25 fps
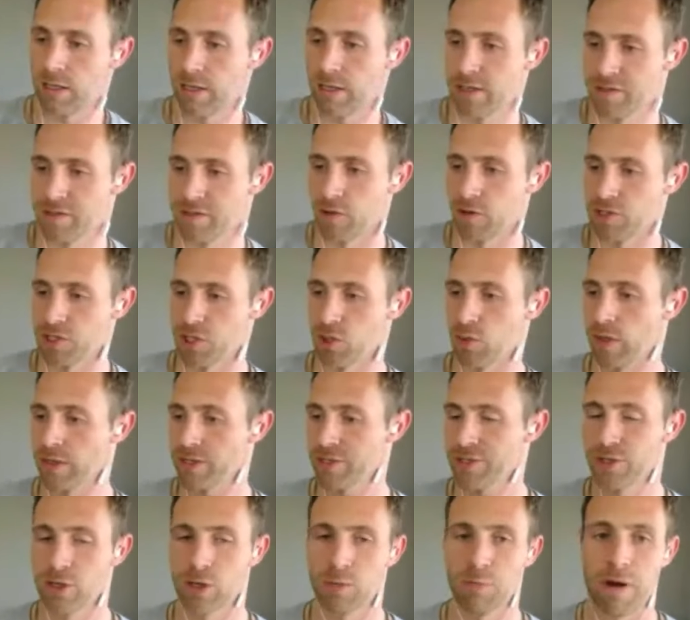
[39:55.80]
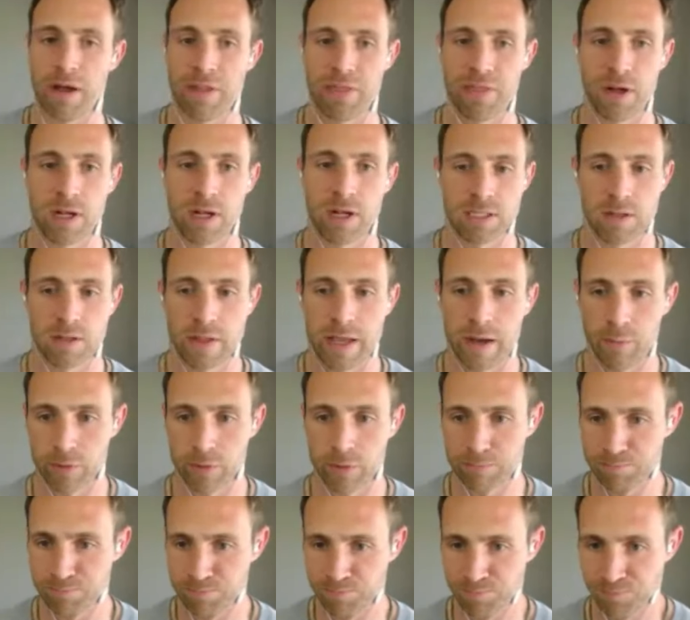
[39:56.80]
as far as a question or my thoughts on that one?
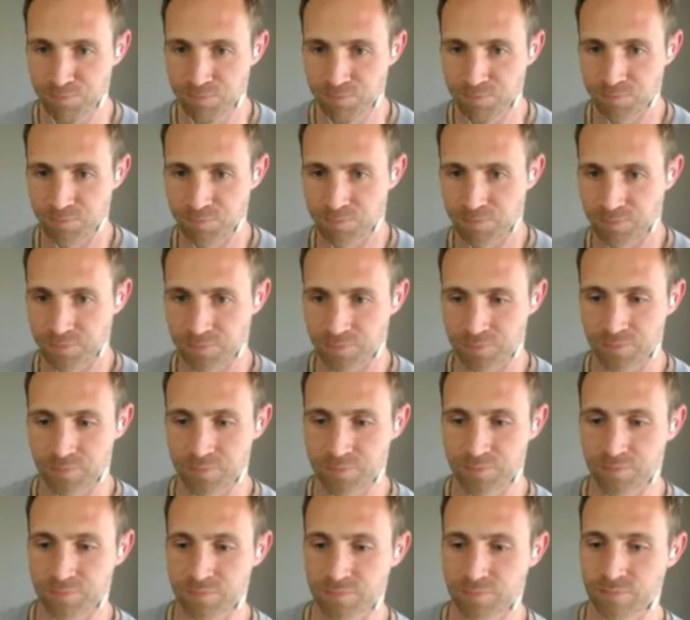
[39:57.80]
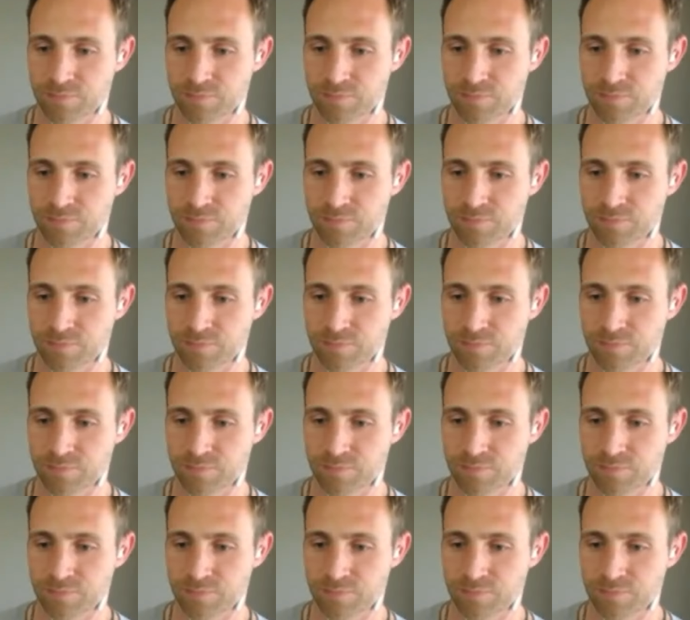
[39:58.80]
Well,